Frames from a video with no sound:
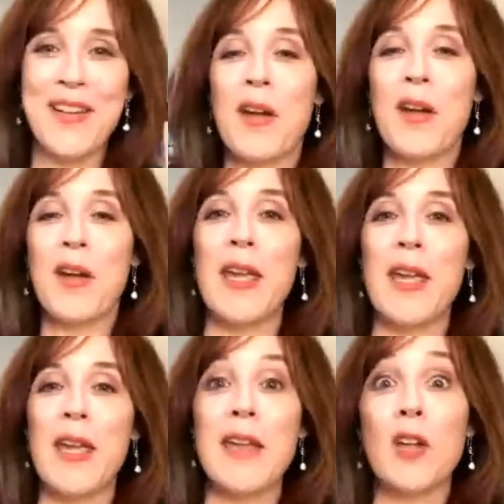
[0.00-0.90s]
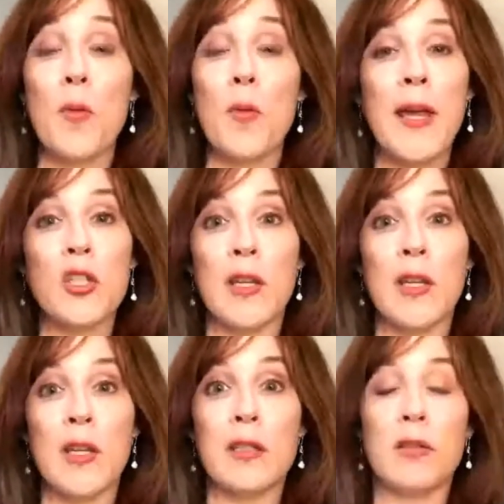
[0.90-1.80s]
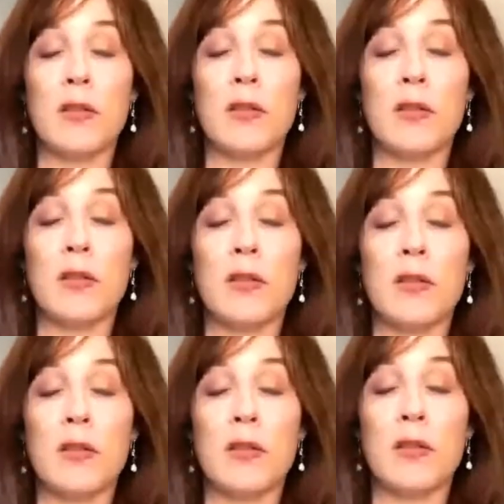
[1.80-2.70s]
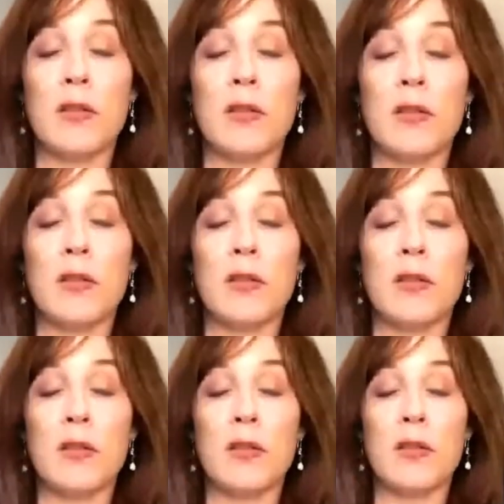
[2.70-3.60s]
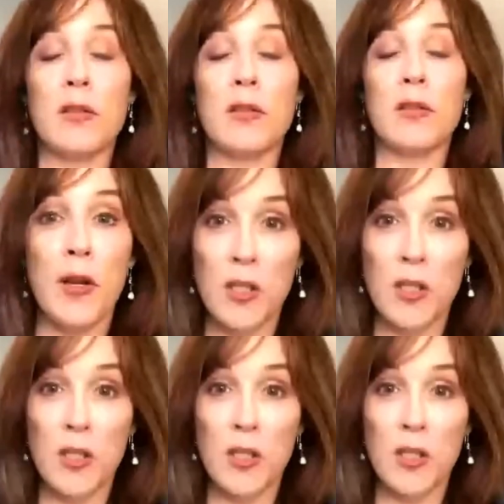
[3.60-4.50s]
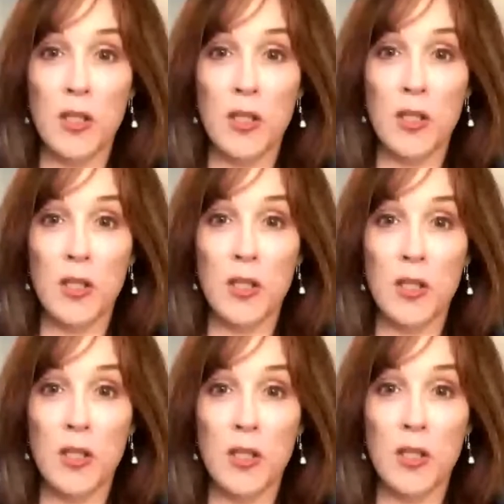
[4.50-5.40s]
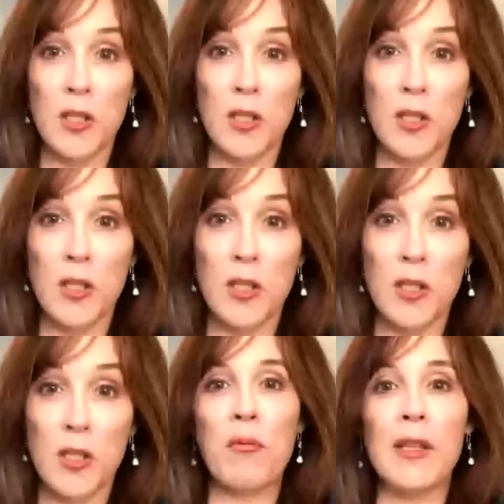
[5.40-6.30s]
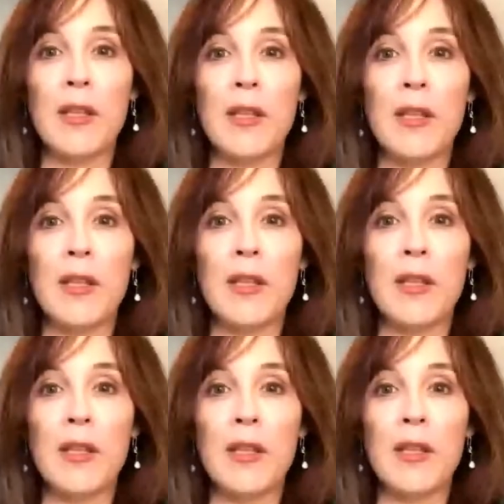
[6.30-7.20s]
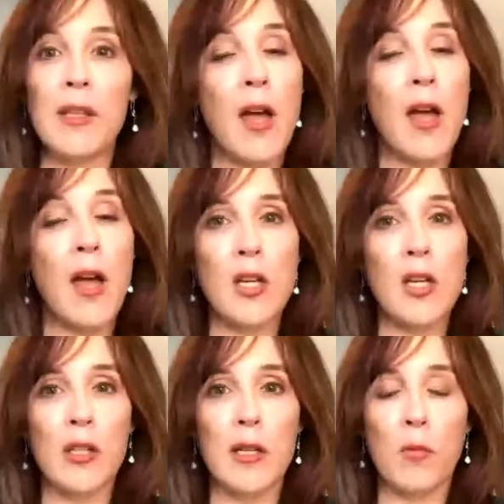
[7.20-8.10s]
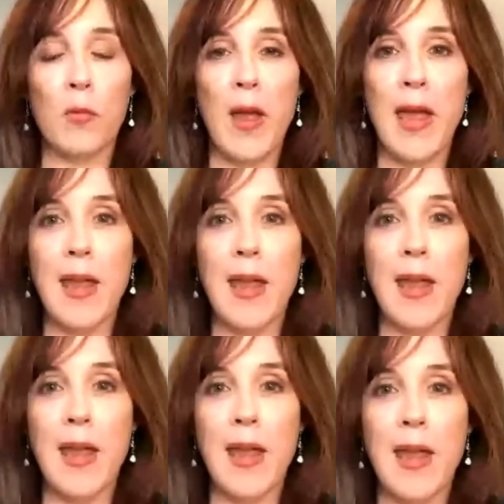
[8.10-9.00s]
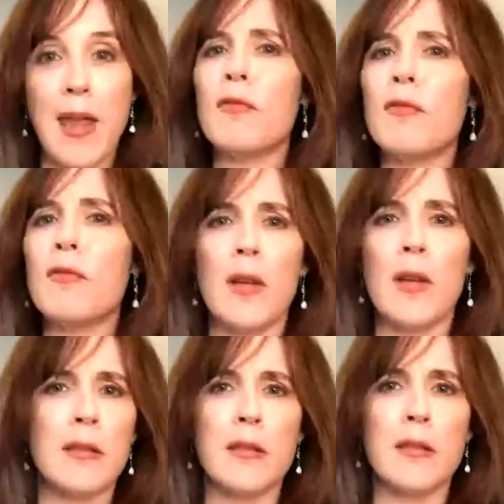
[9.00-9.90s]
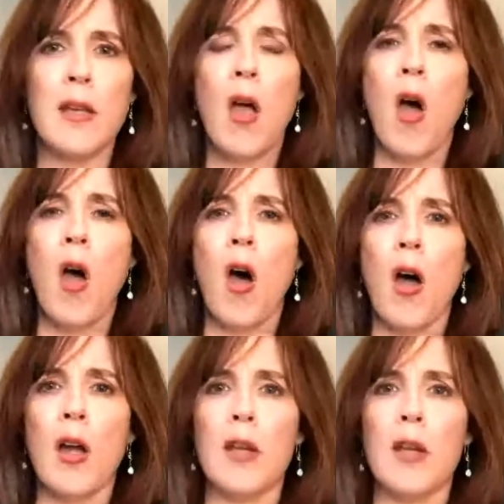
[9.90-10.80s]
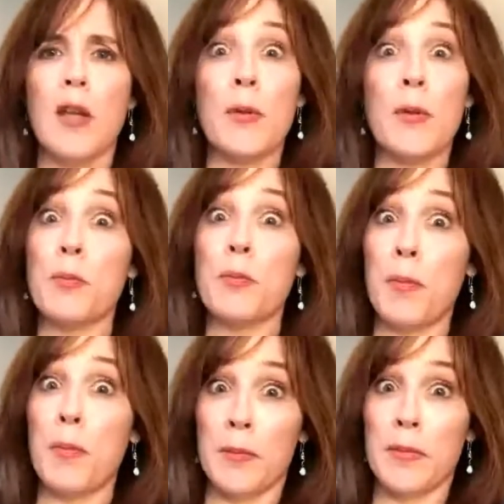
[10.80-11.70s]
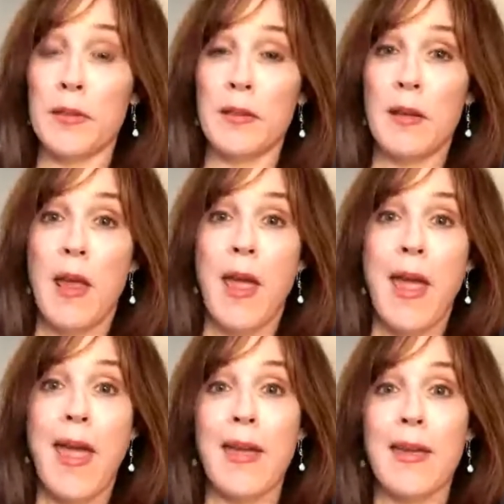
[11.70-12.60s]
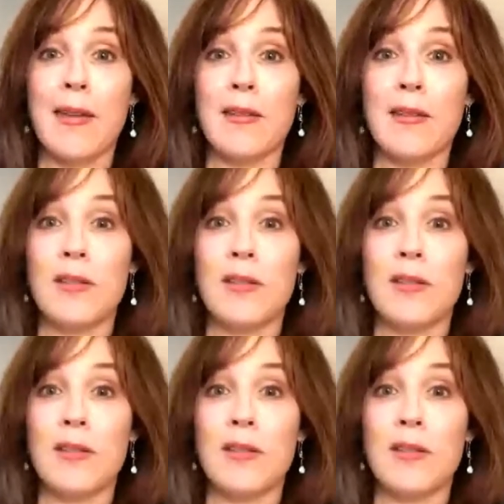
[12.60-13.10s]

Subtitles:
we ask our patients, what's the matter? What's going on? What brings you in today? And that really drives the conversation in a way that is very focused on people's problems and